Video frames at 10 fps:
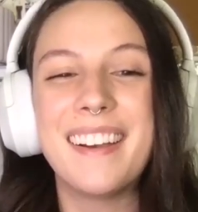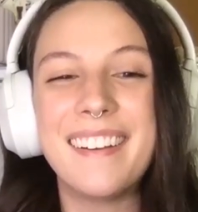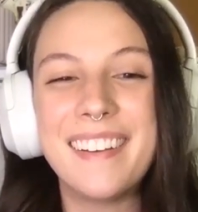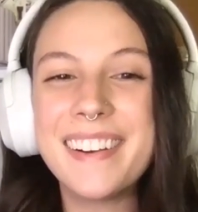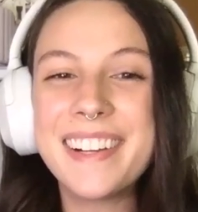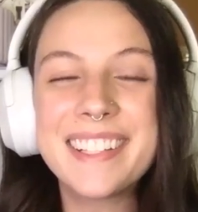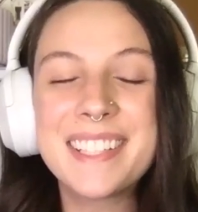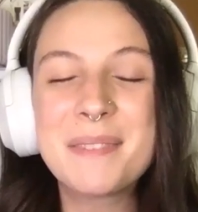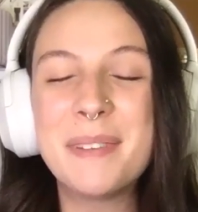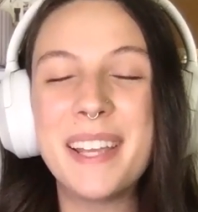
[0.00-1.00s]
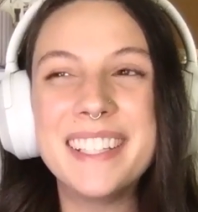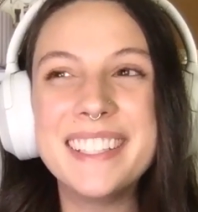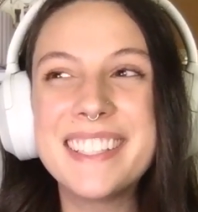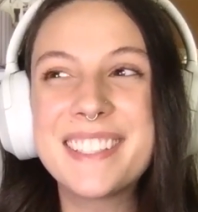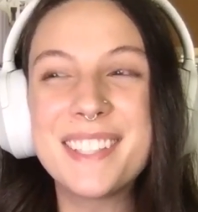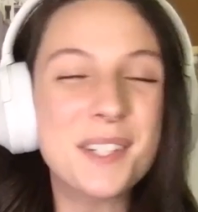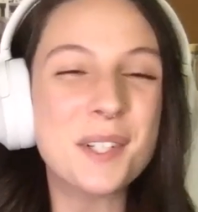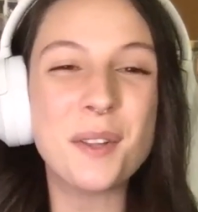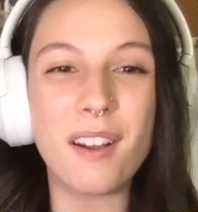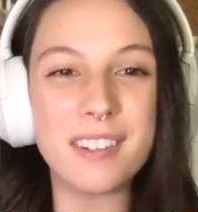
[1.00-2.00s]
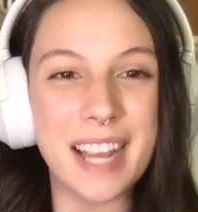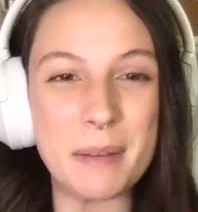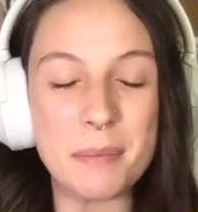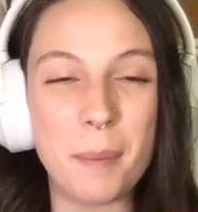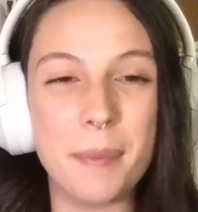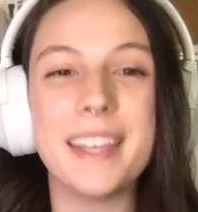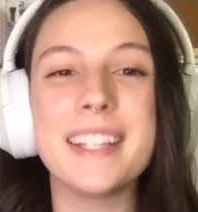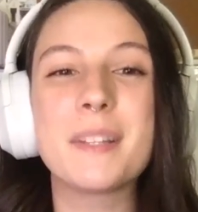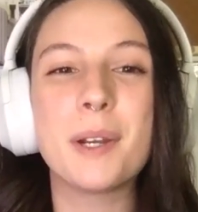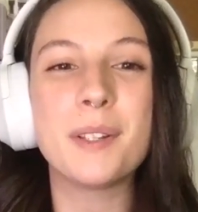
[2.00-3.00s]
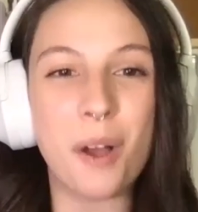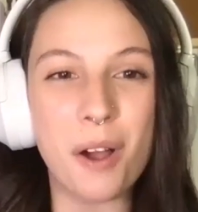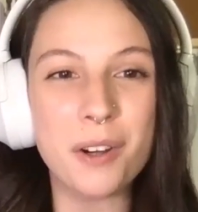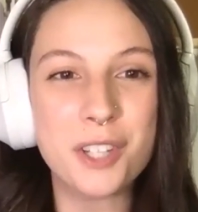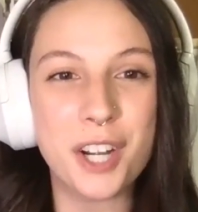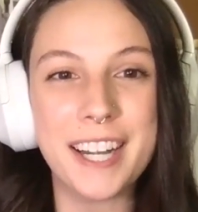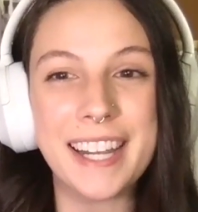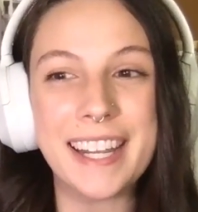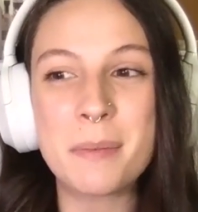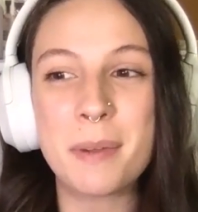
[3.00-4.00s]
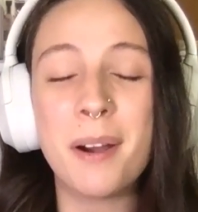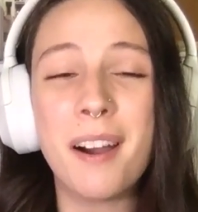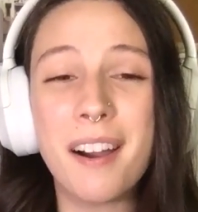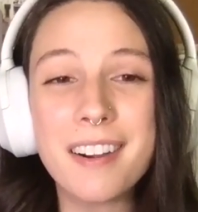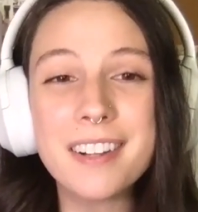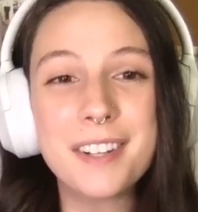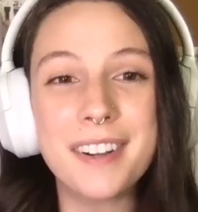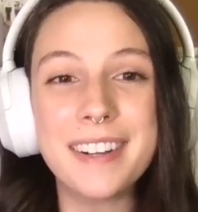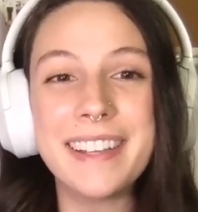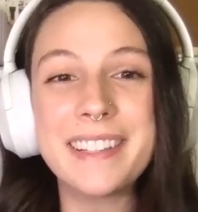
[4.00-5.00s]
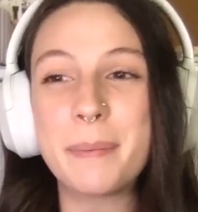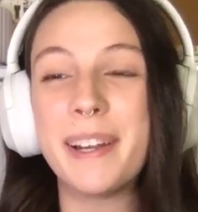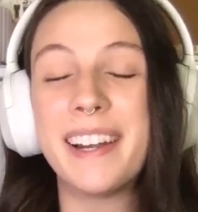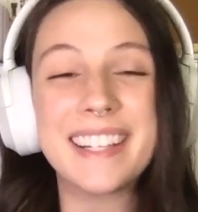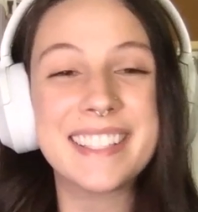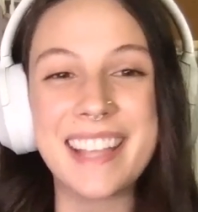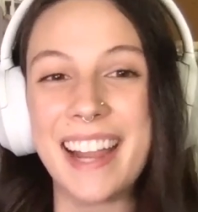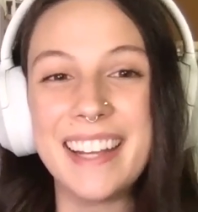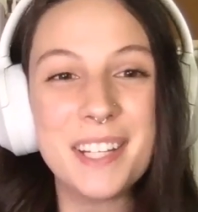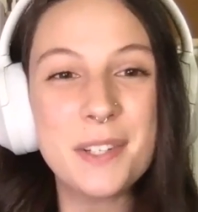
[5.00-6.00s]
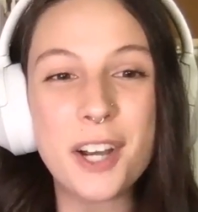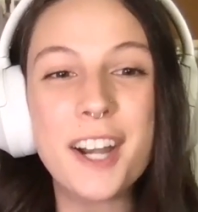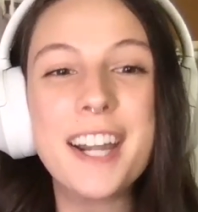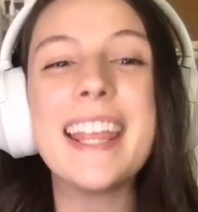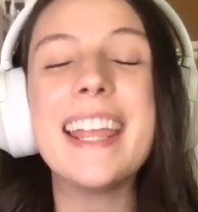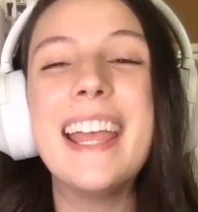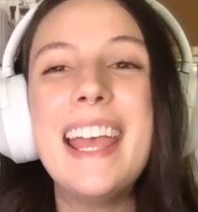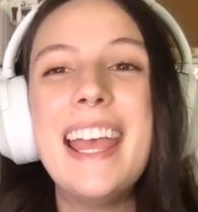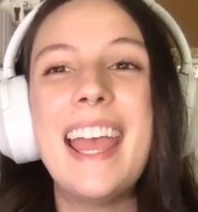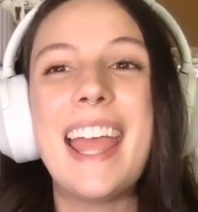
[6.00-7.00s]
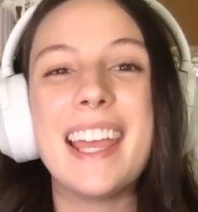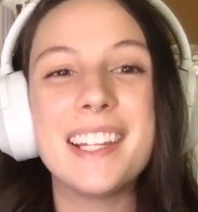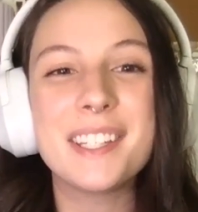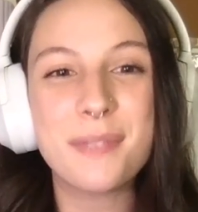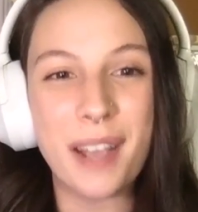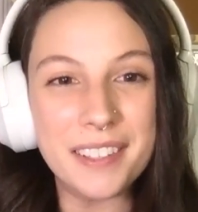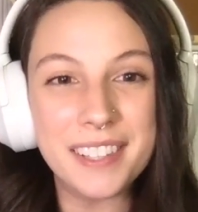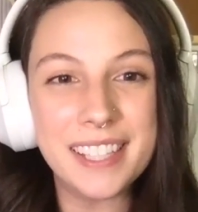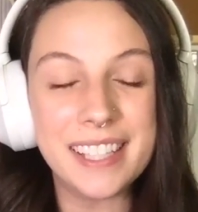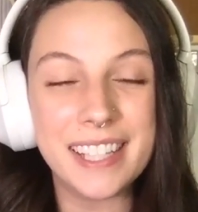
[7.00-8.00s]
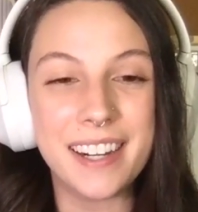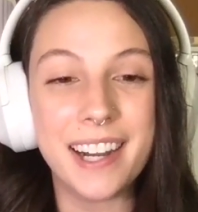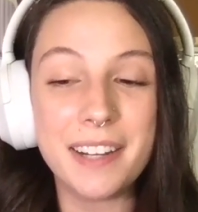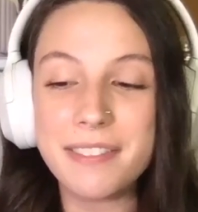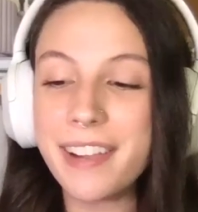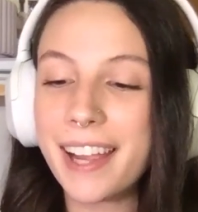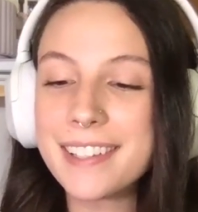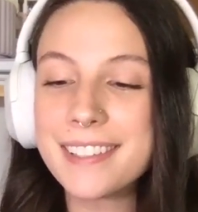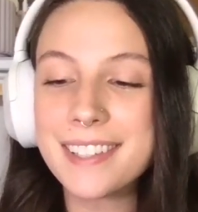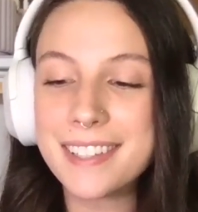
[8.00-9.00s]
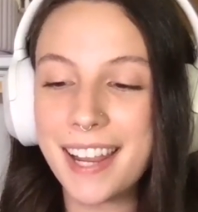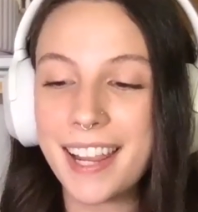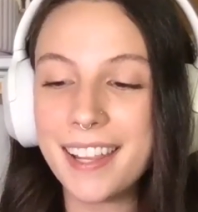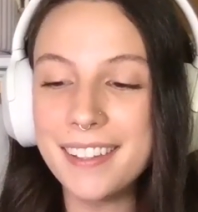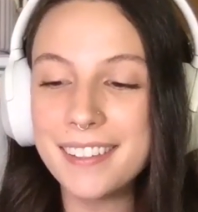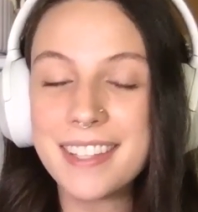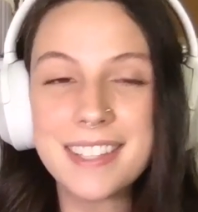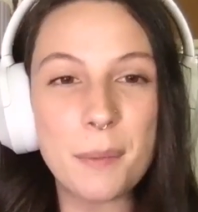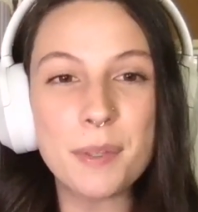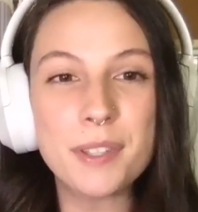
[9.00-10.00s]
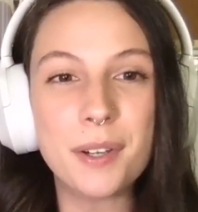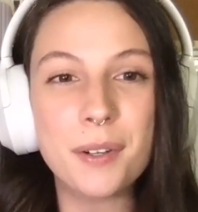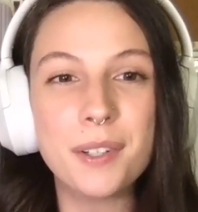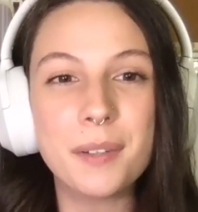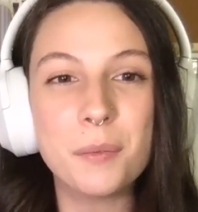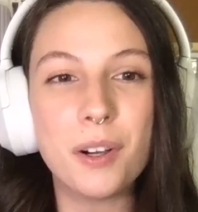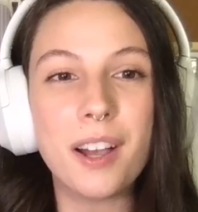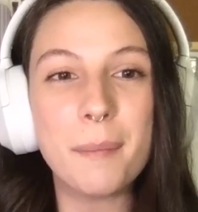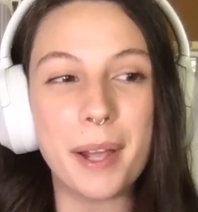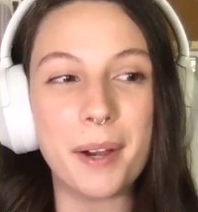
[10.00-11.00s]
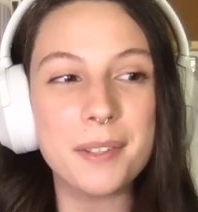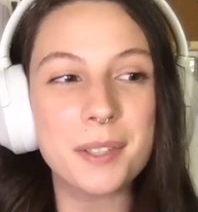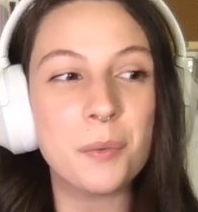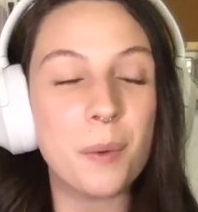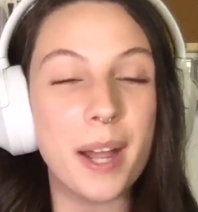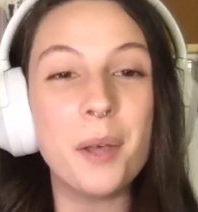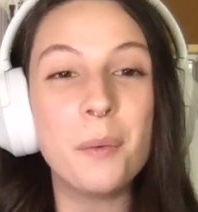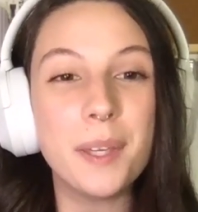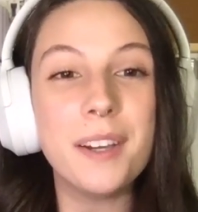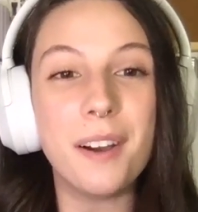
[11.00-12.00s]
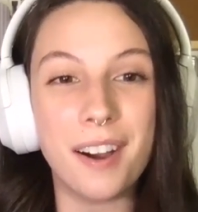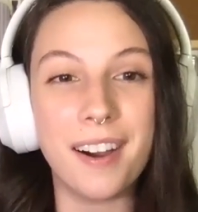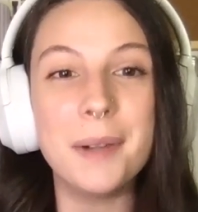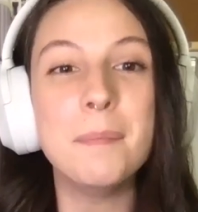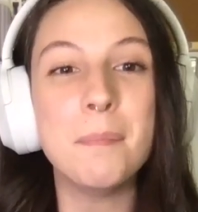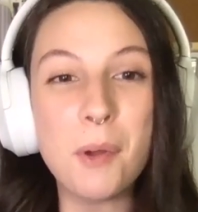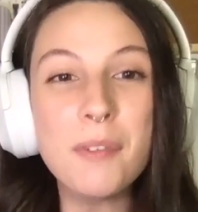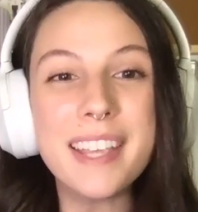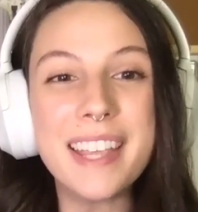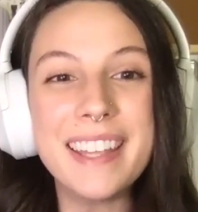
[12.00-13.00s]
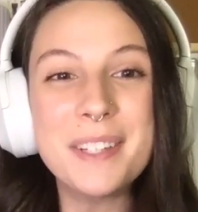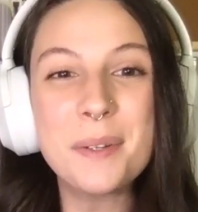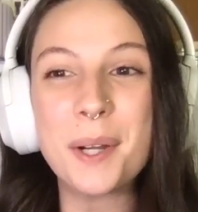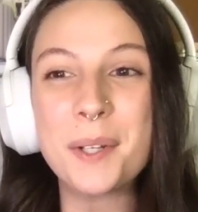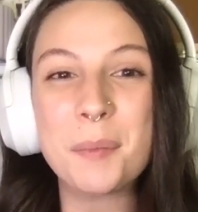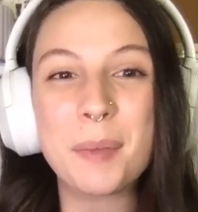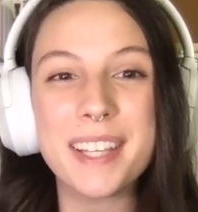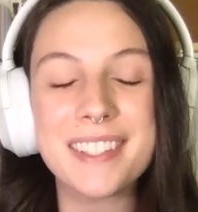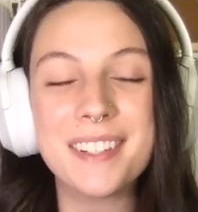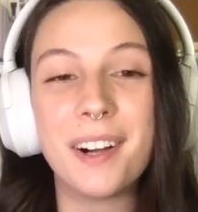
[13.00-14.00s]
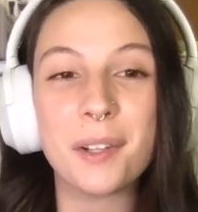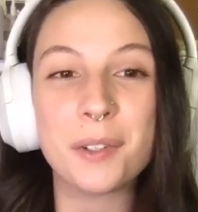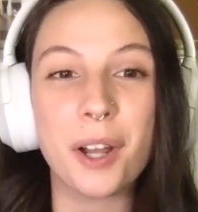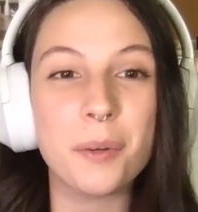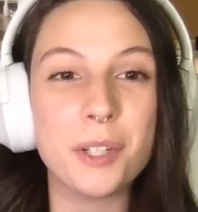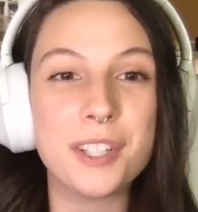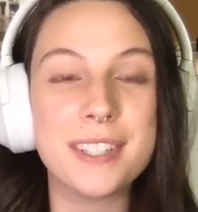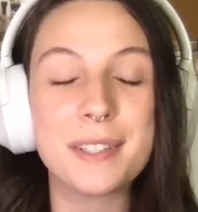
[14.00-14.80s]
It's been such a long time coming. It's been a long journey. It's been a hard journey. It's been an exciting journey, and it's finally here. In fact, today, this episode will come out while we are moving into our new place in Colorado, which is